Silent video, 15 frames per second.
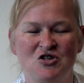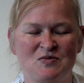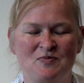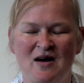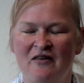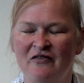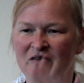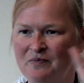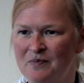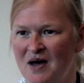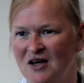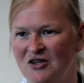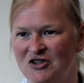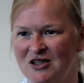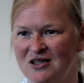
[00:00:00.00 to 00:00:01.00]
Just put everything
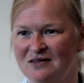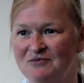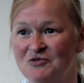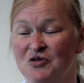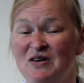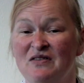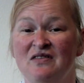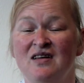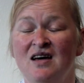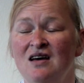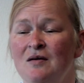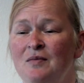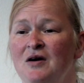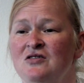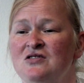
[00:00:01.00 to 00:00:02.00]
behind you. Don't even
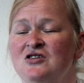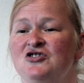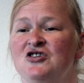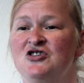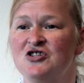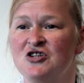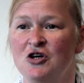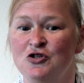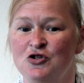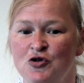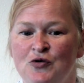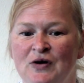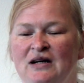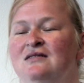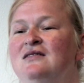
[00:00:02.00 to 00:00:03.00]
think about it. Just
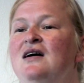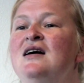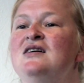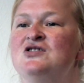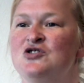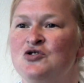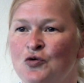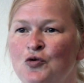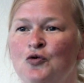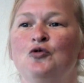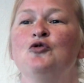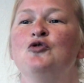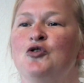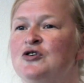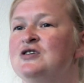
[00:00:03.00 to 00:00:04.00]
do it. It's
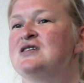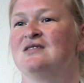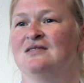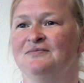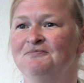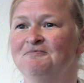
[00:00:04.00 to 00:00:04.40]
so good.